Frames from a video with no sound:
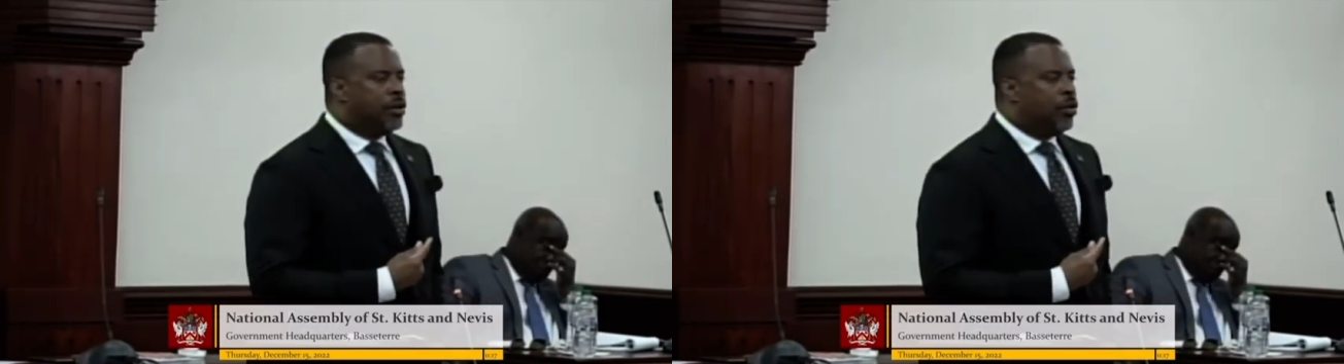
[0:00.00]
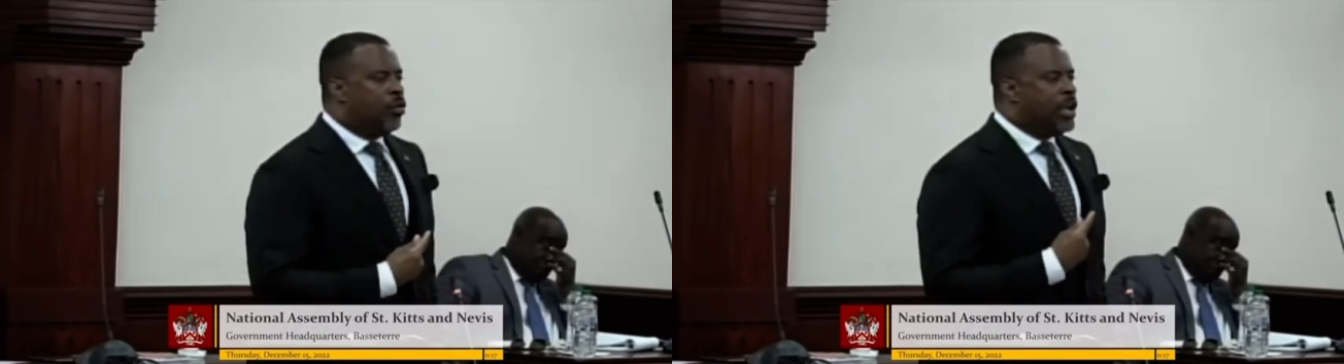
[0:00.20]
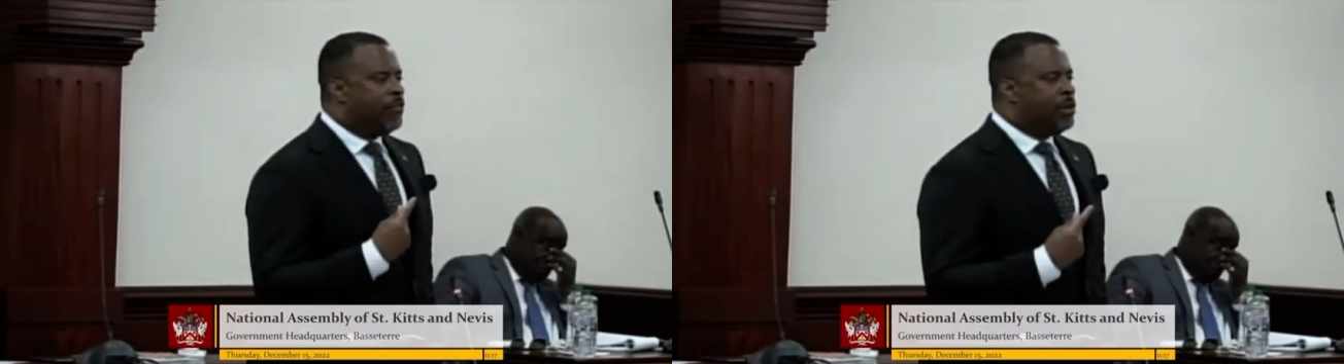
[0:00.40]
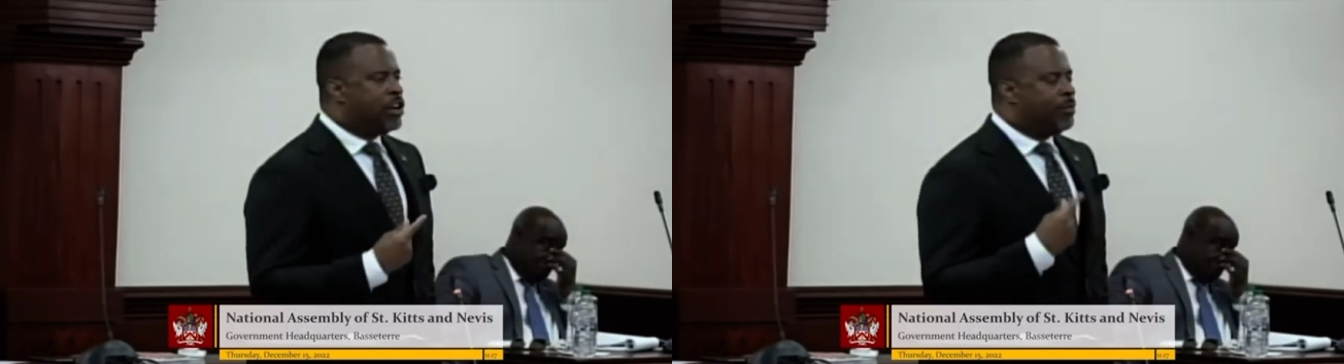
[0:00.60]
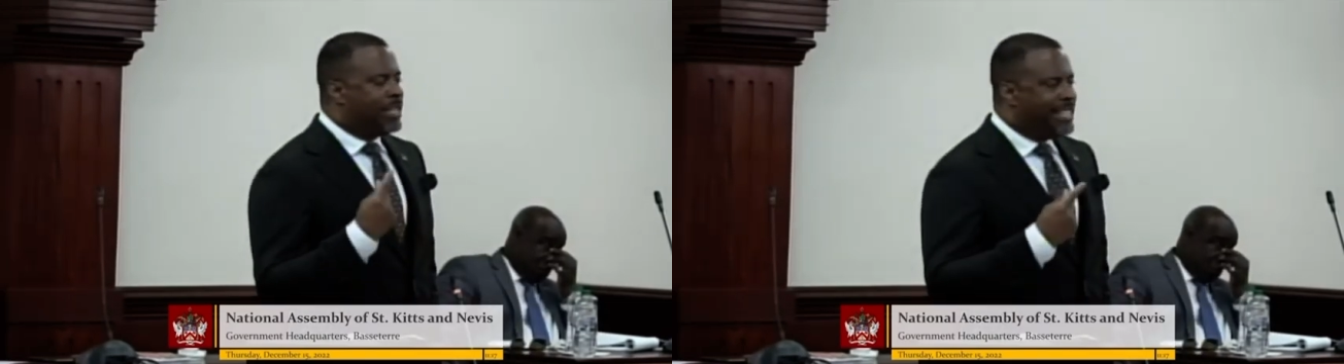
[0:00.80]
We have
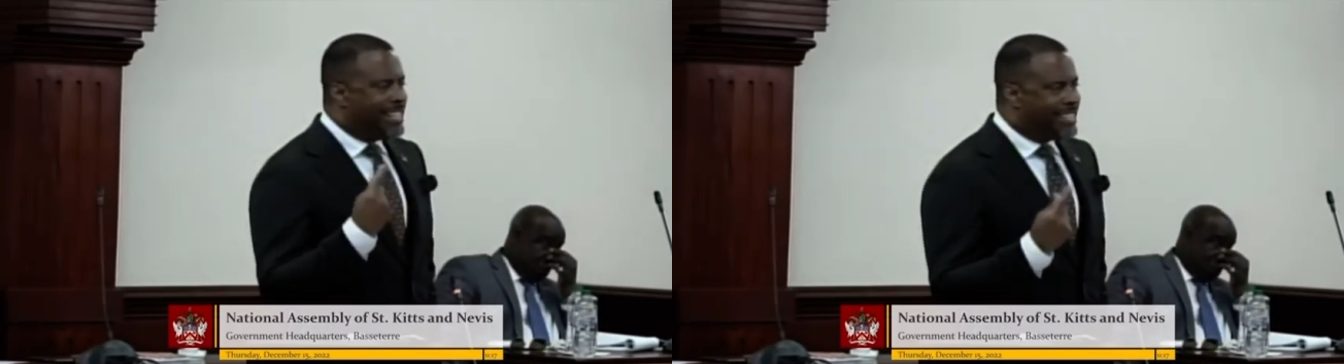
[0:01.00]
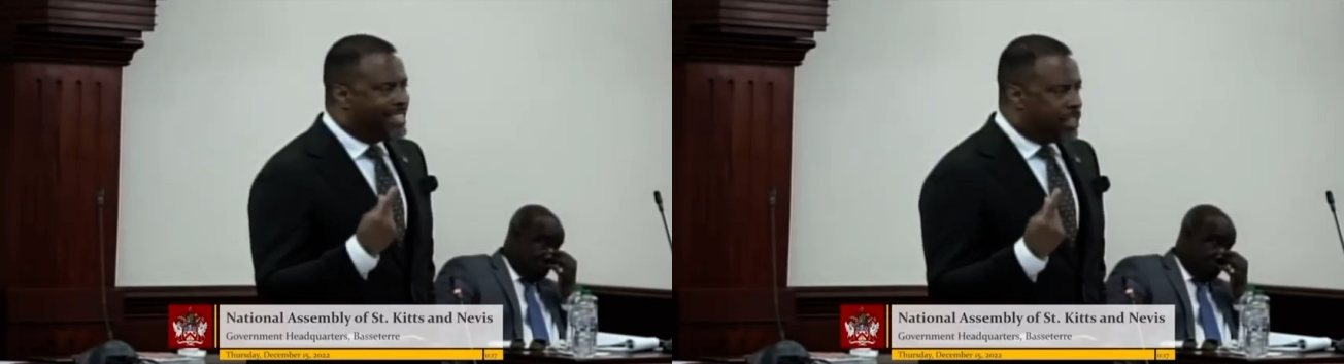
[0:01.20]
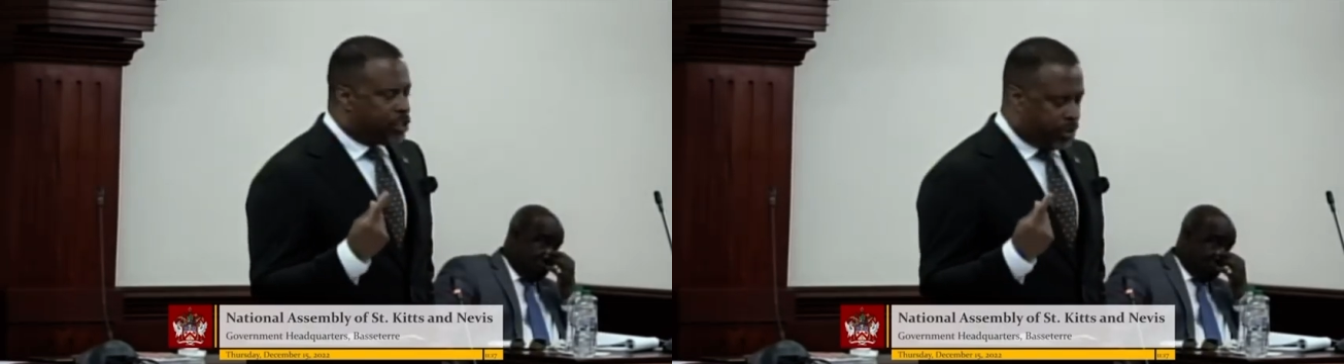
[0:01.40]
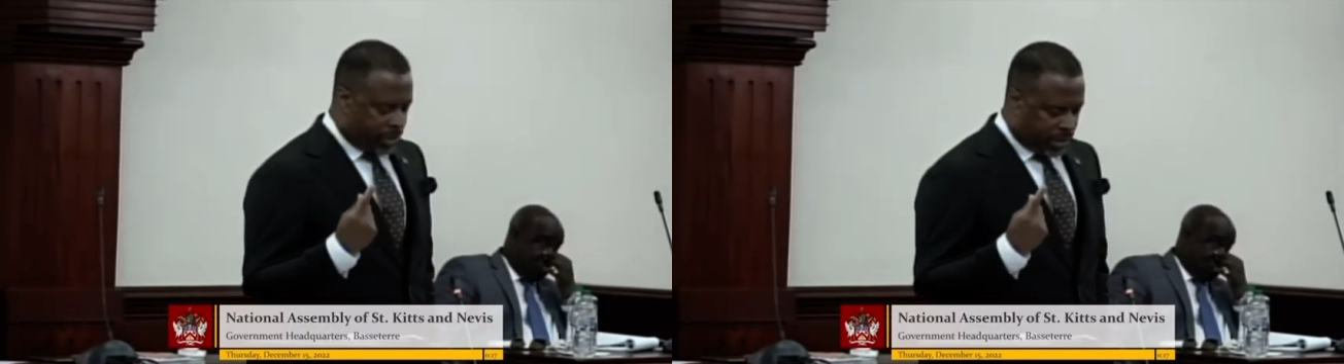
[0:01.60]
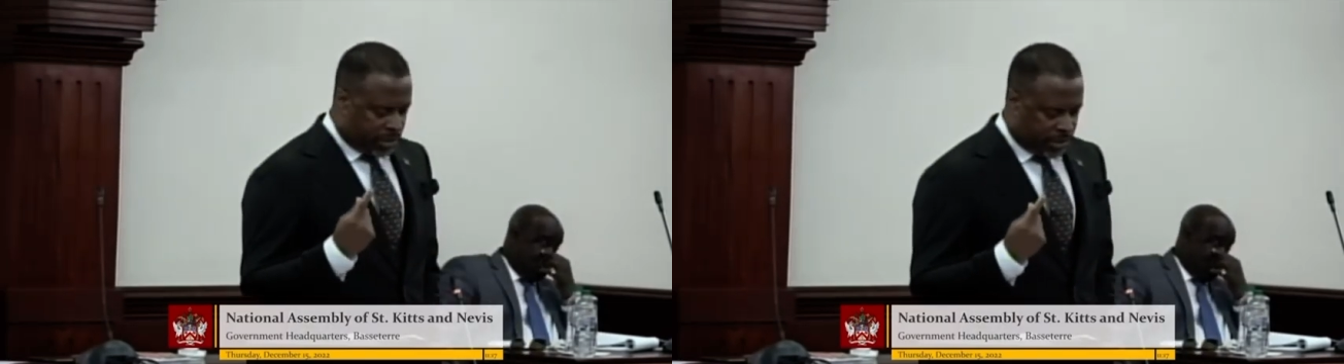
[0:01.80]
become addicted to it.